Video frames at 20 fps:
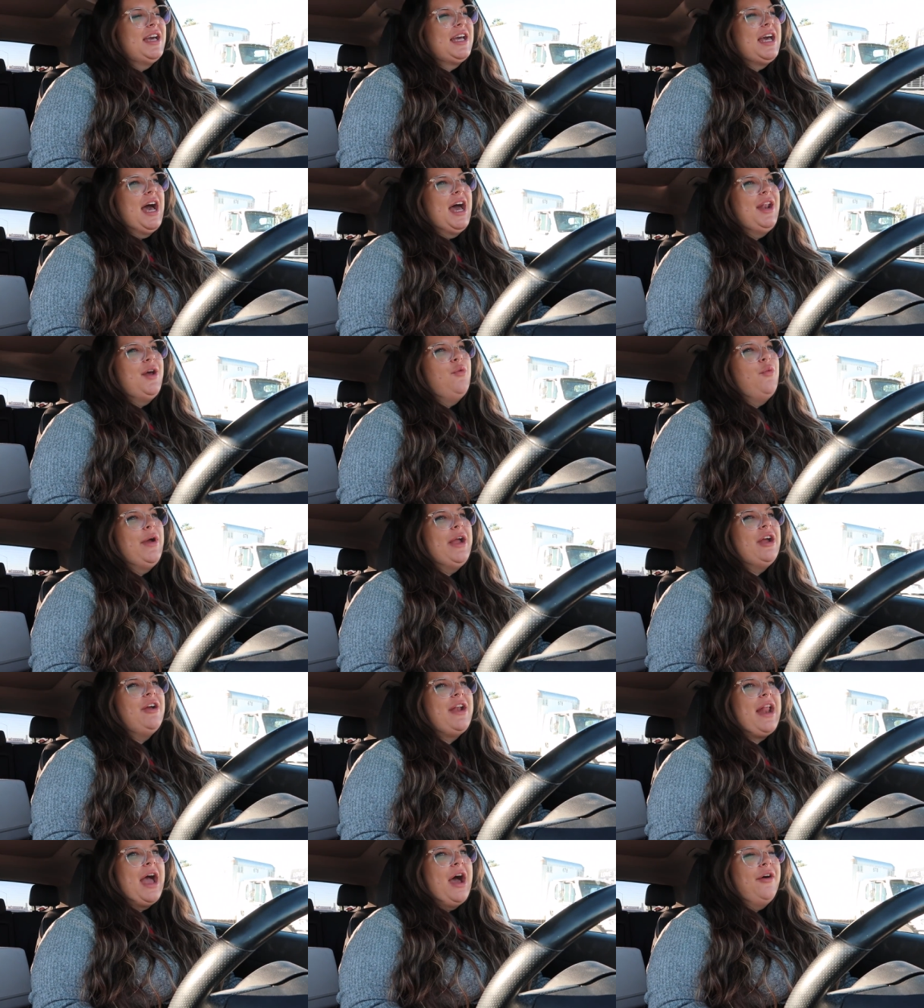kind of
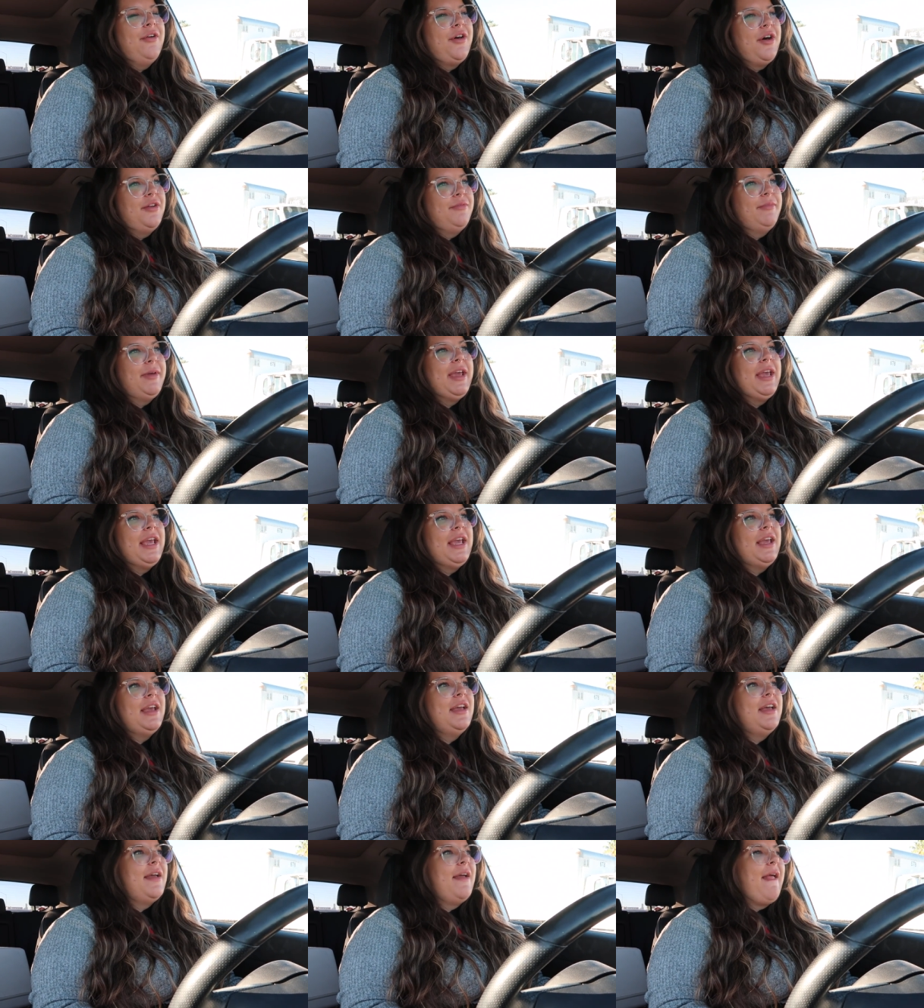wearing out on
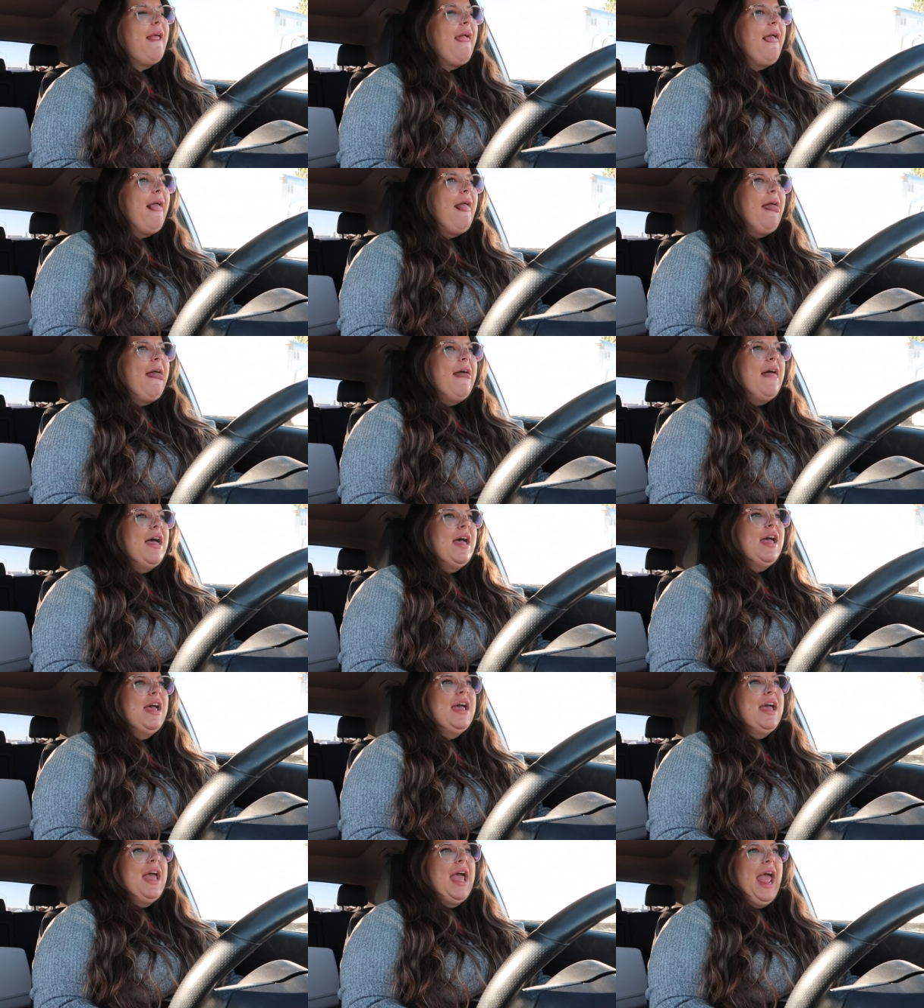me
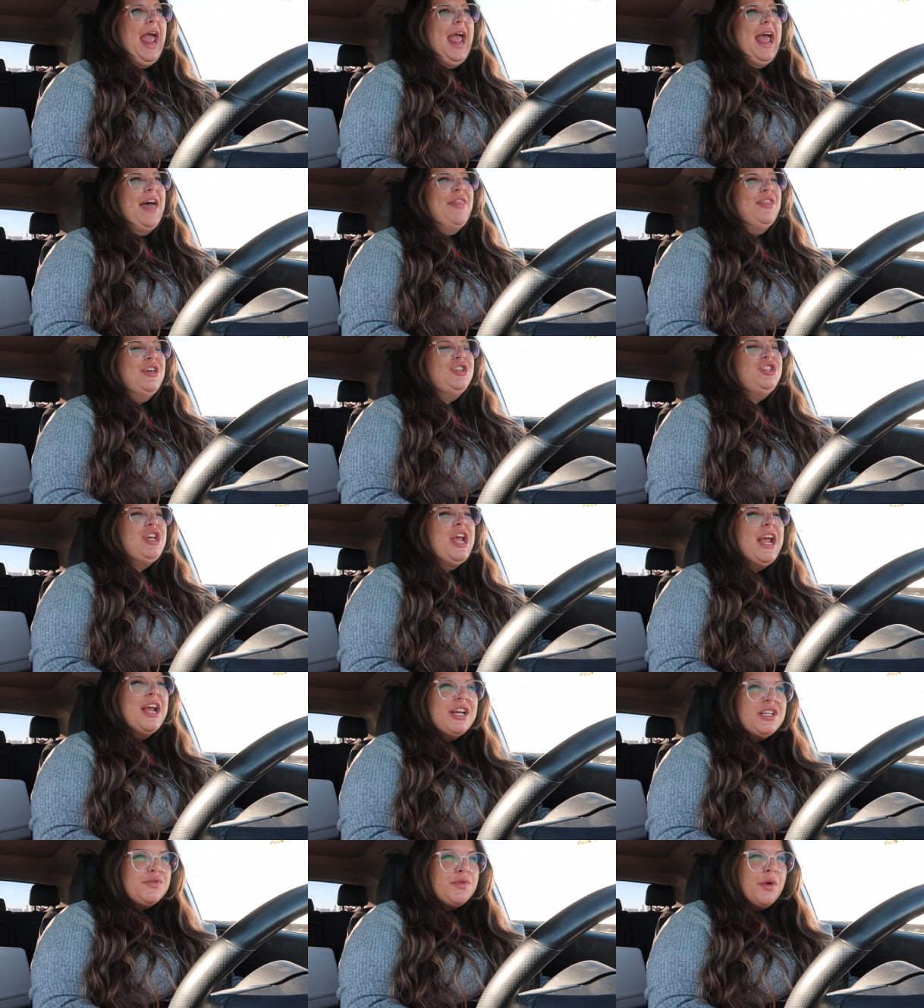and the
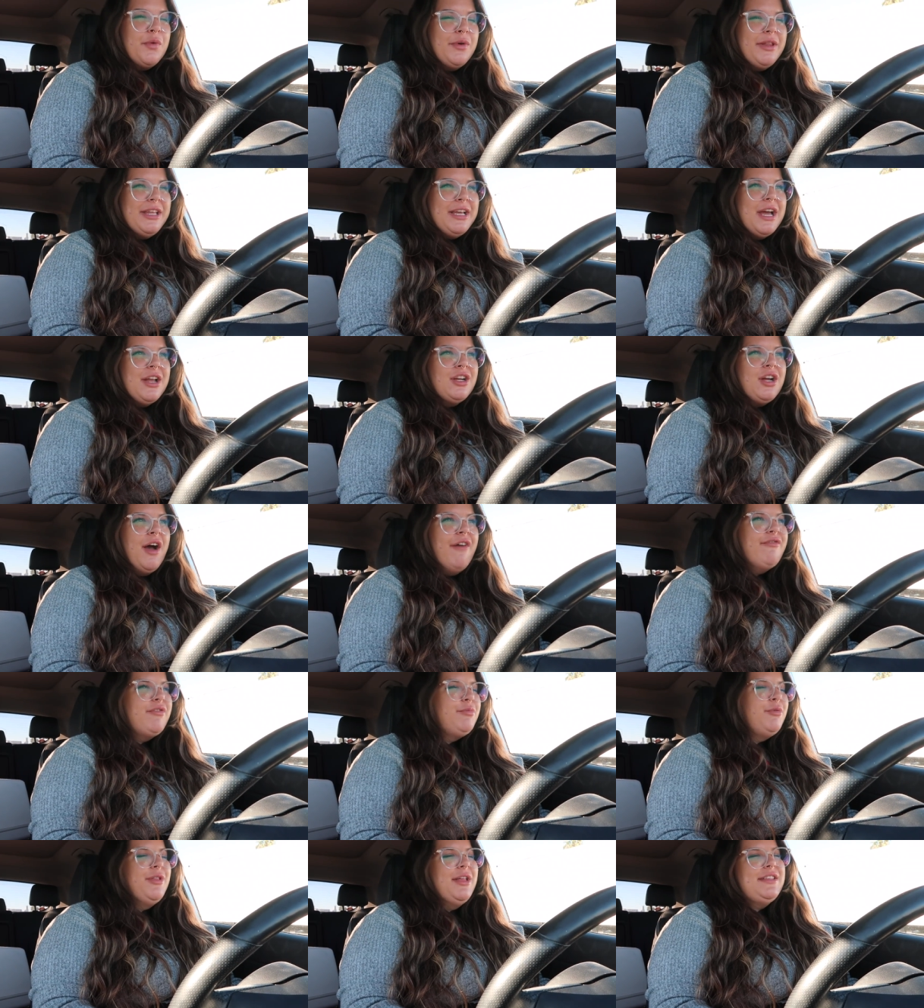chairs were really
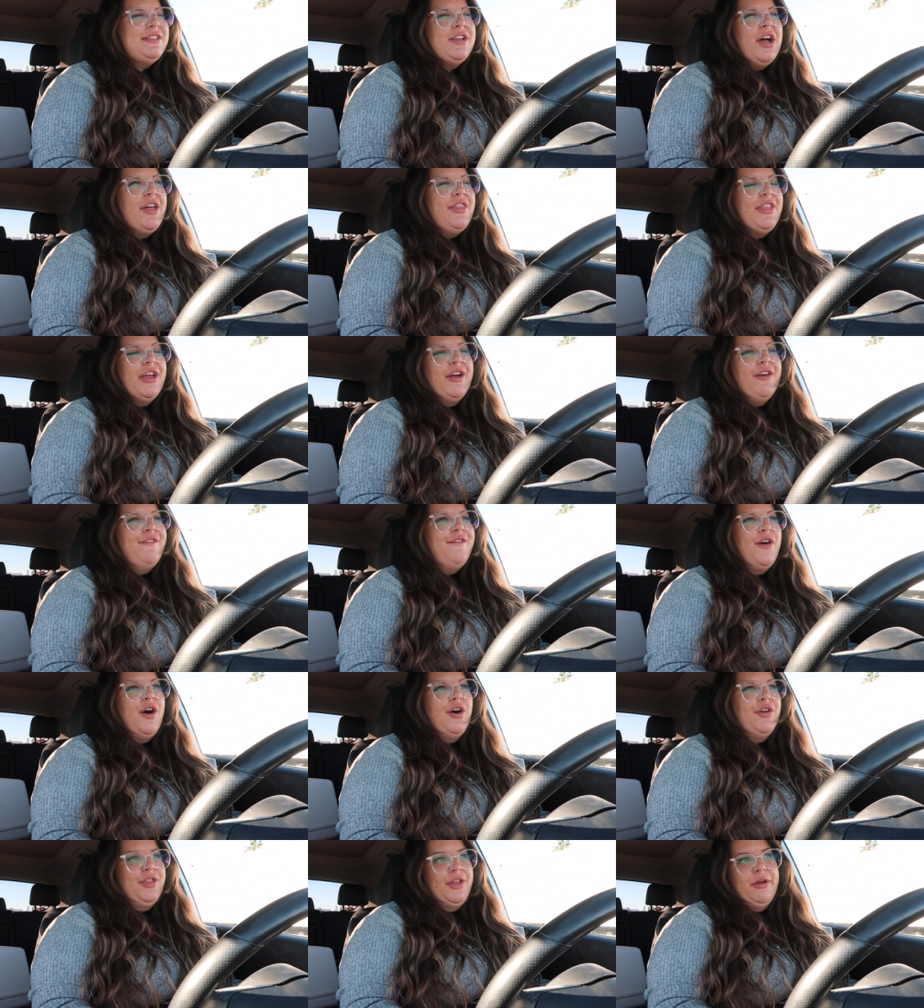uncomfortable that's not their
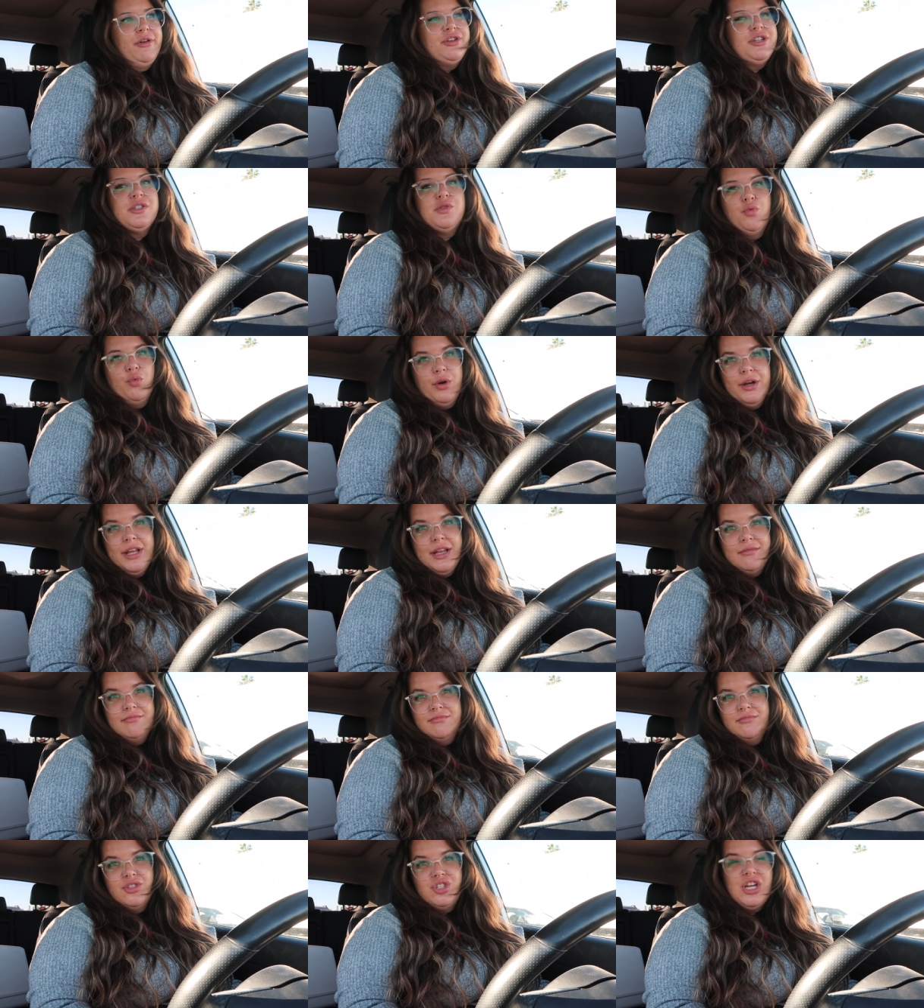fault they're just
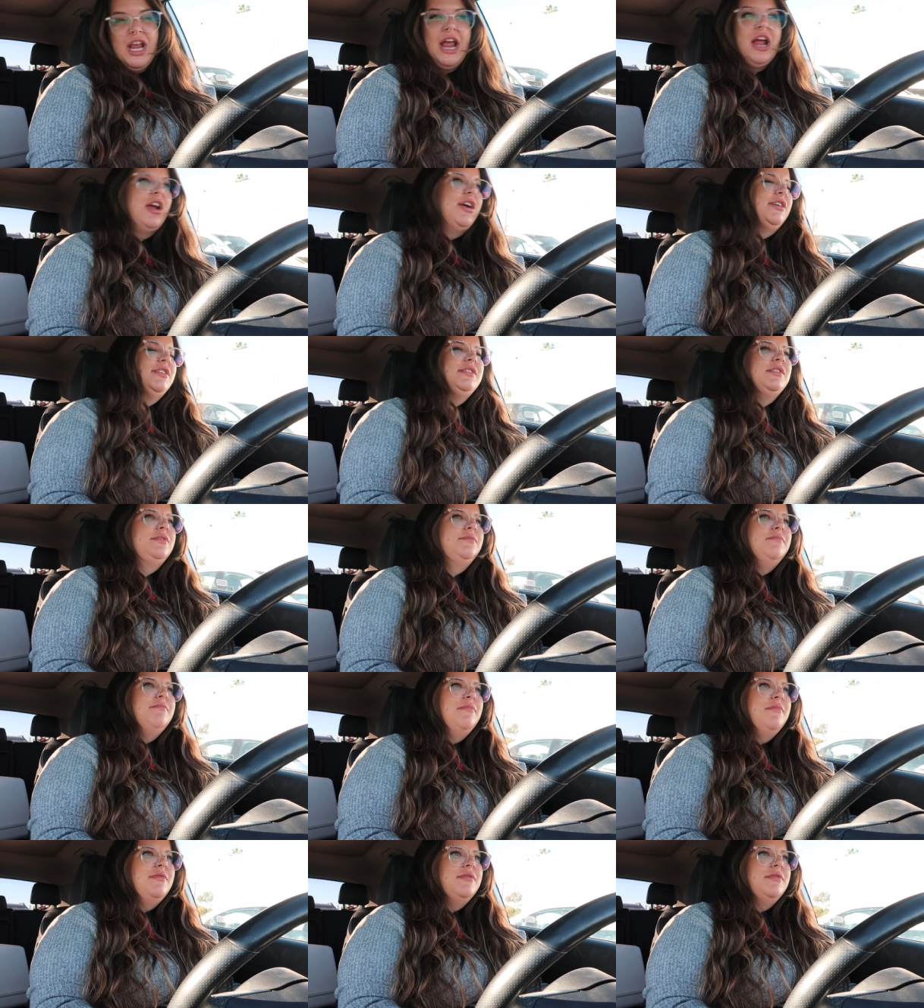wooden chairs